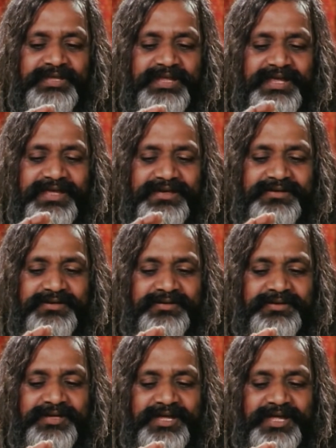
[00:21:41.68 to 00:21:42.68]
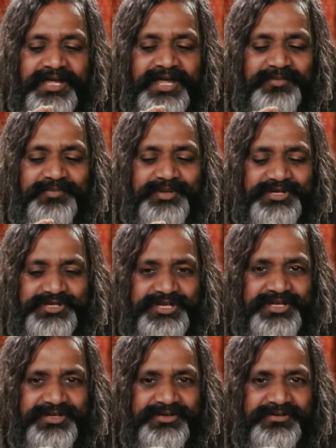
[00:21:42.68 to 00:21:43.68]
and
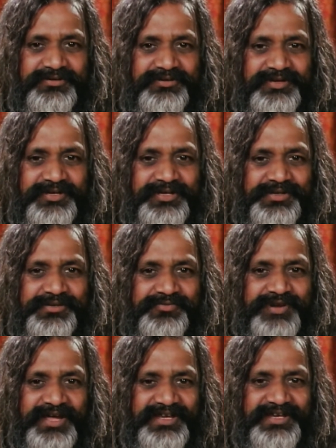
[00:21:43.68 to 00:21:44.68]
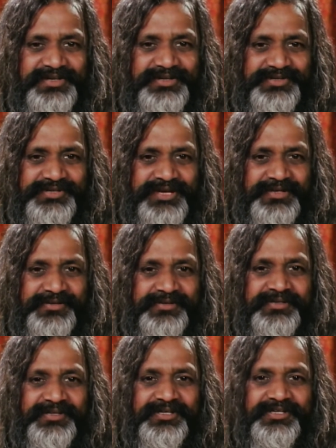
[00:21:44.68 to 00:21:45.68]
appreciate its finer states
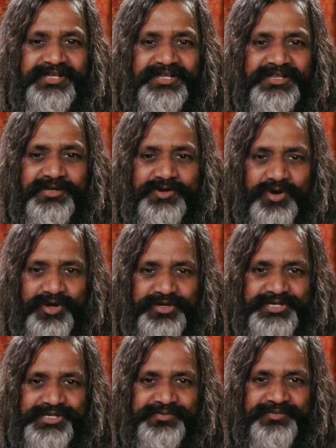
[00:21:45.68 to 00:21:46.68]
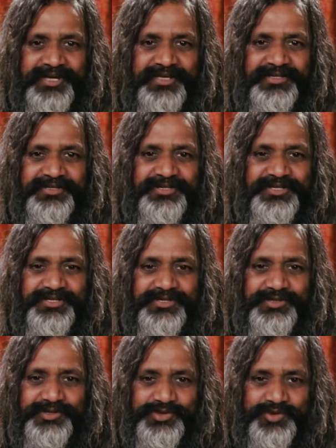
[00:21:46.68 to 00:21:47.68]
till the conscious mind reaches
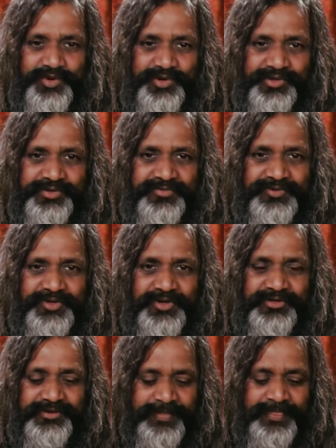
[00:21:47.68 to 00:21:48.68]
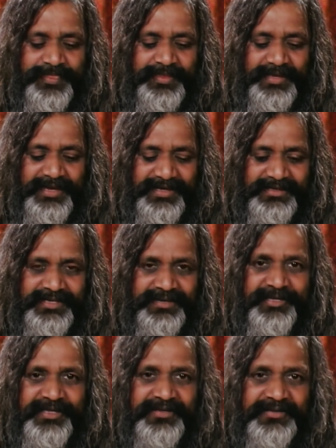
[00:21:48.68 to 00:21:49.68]
the source of thought, and
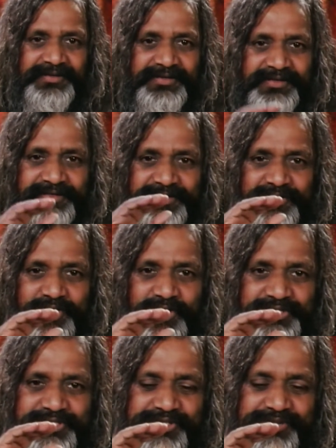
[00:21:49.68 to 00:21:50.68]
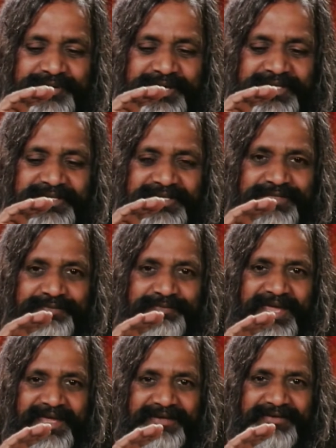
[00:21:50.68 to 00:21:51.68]
thereby the conscious mind
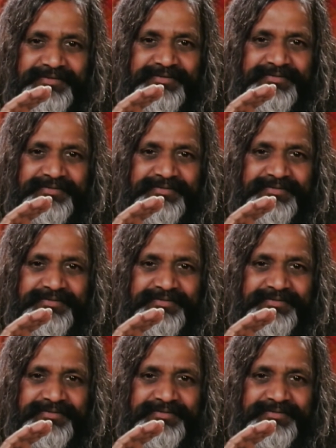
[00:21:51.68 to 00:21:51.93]
expands.